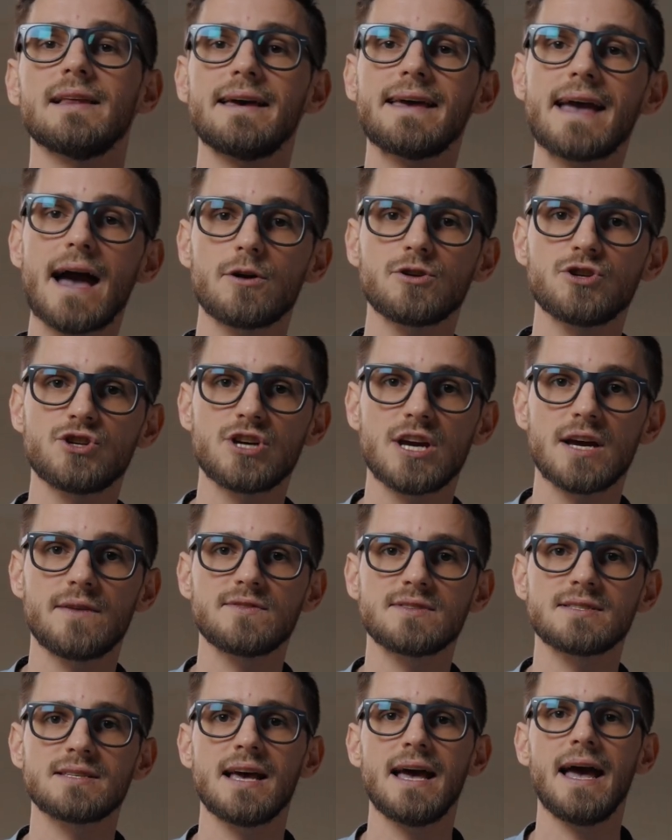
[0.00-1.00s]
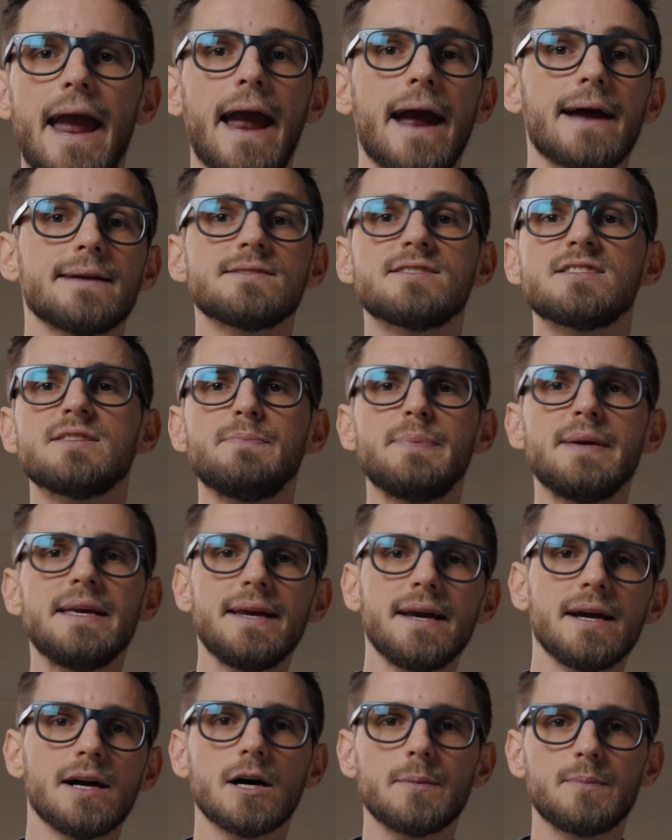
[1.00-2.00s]
layout shifts, and
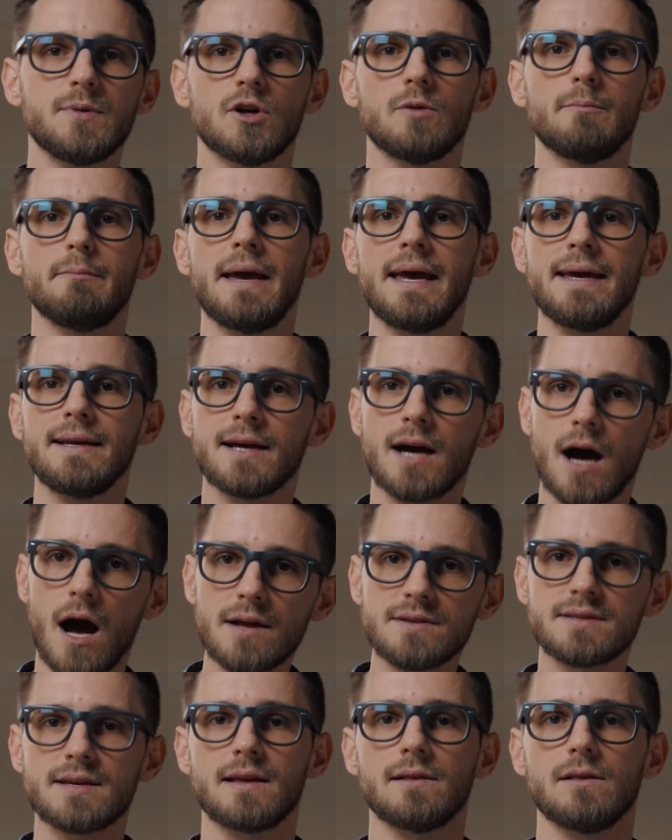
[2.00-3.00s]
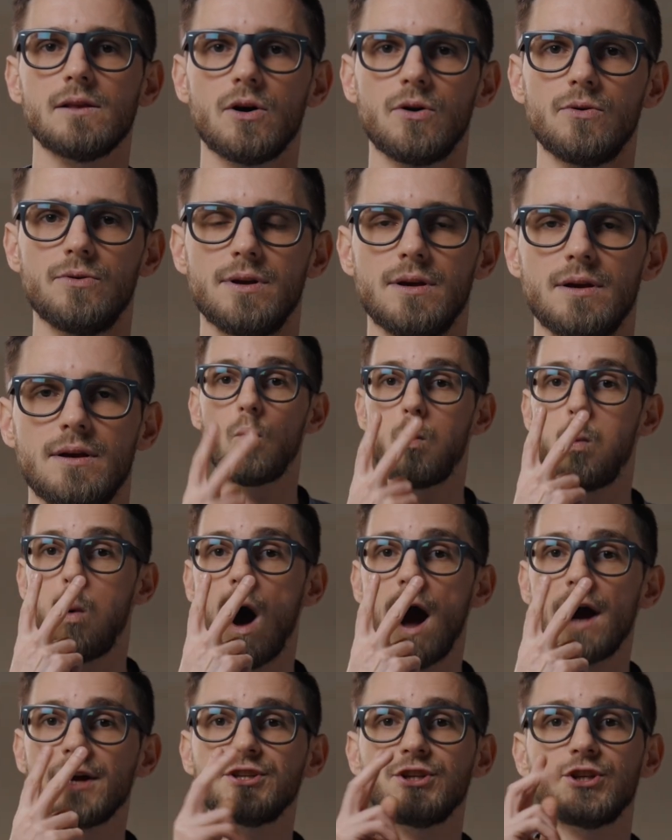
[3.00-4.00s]
speeding up your main content load.
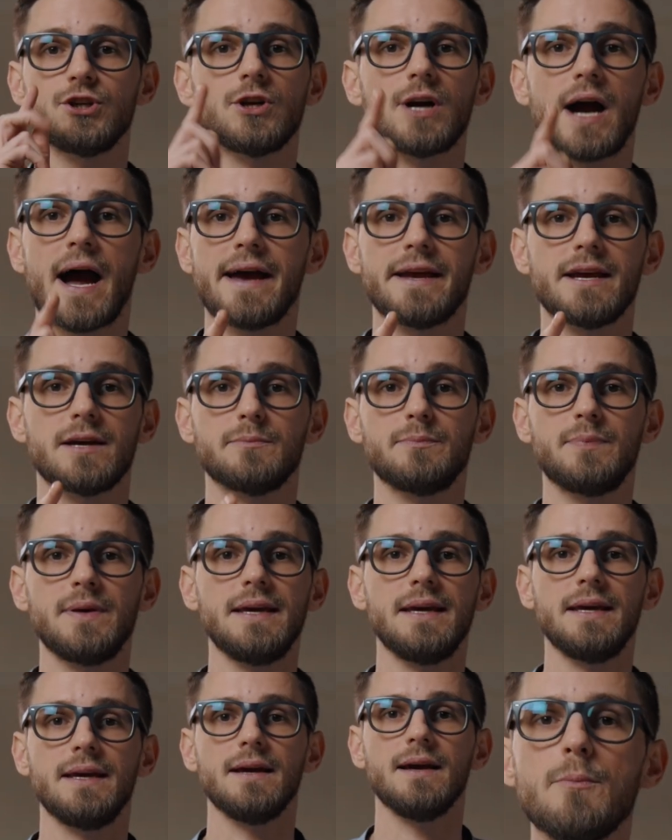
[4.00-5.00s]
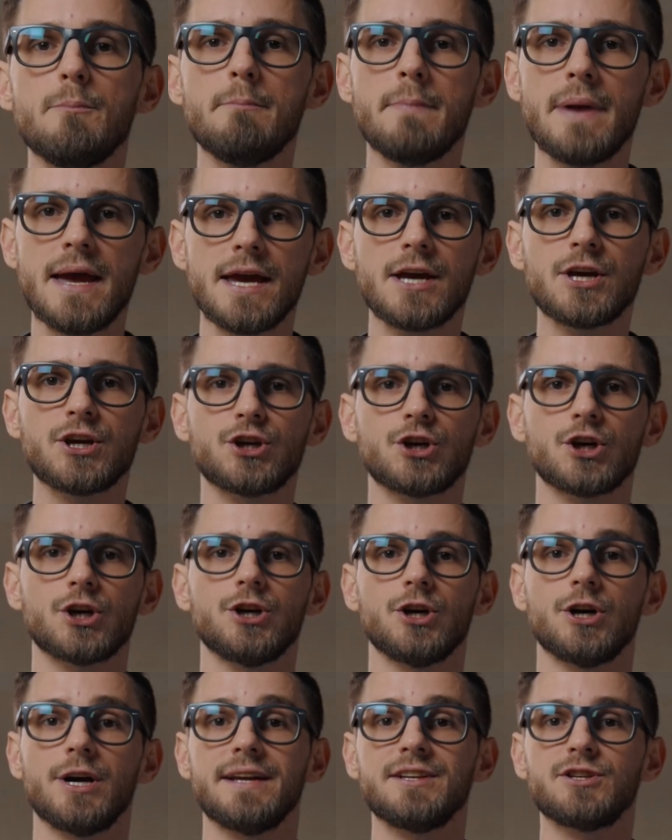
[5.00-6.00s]
Watch your INP. Make sure
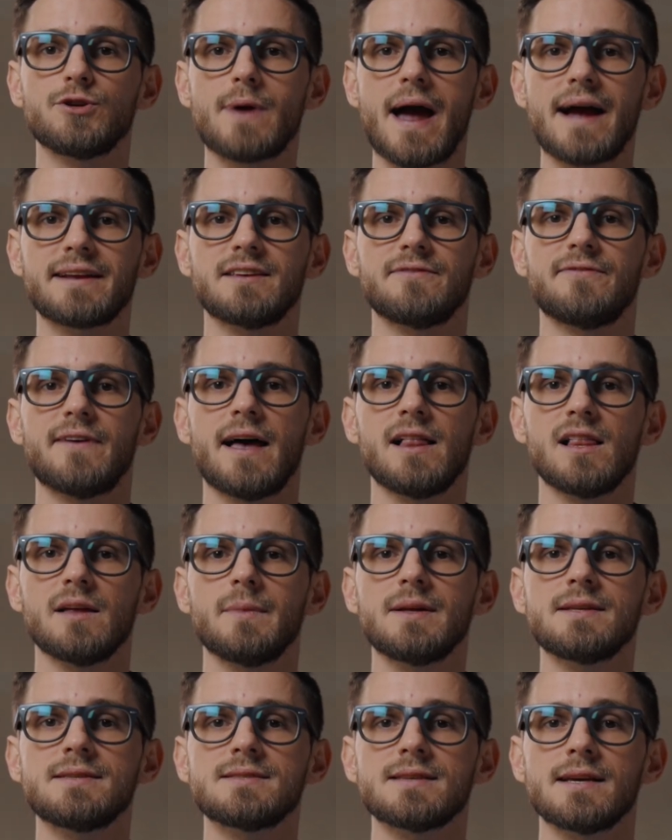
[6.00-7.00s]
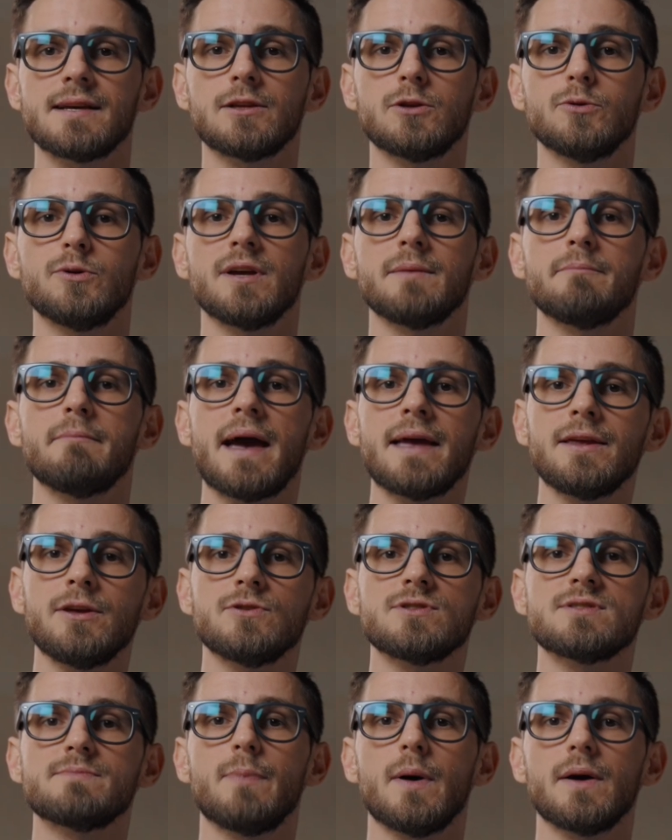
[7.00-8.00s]
your interactive elements, including
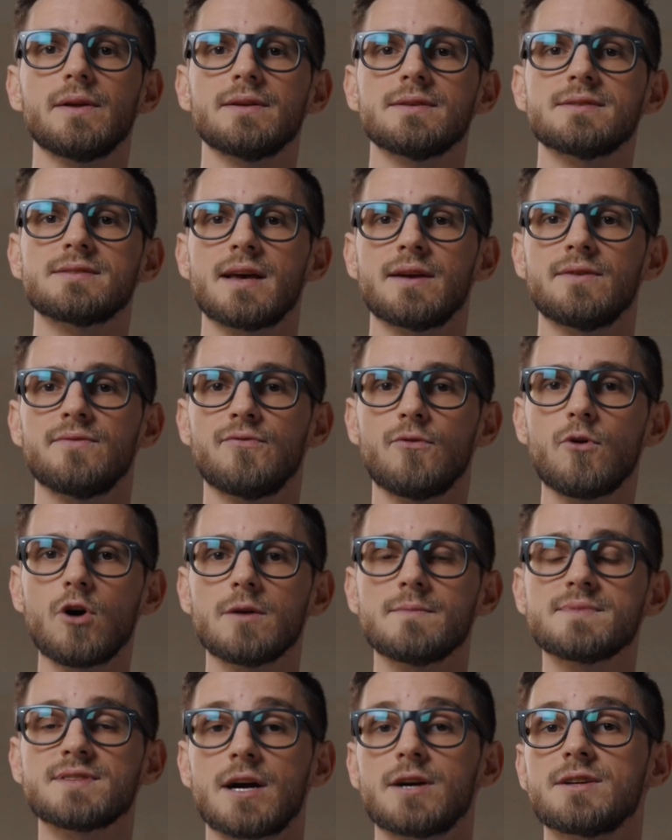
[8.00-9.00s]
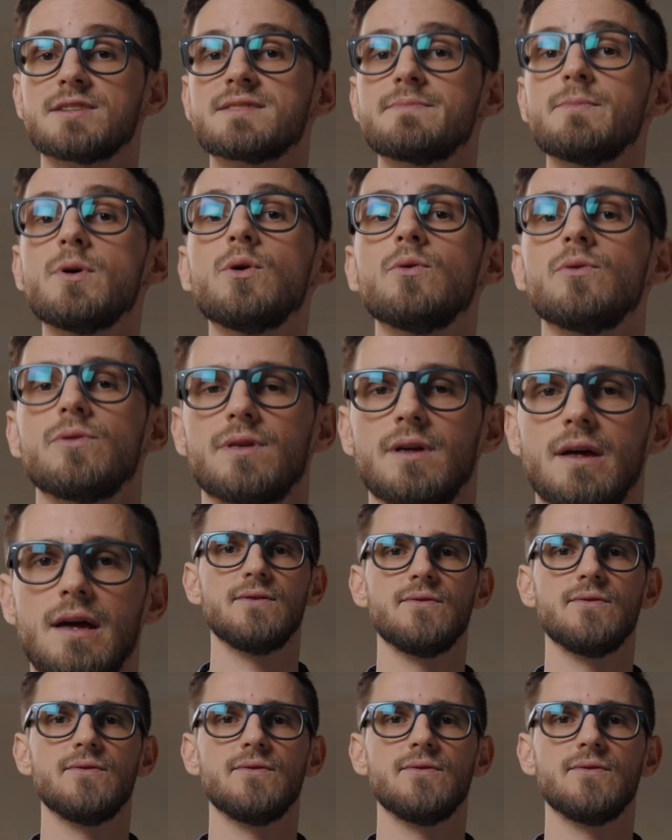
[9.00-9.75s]
menus, buttons, and forms, are smooth.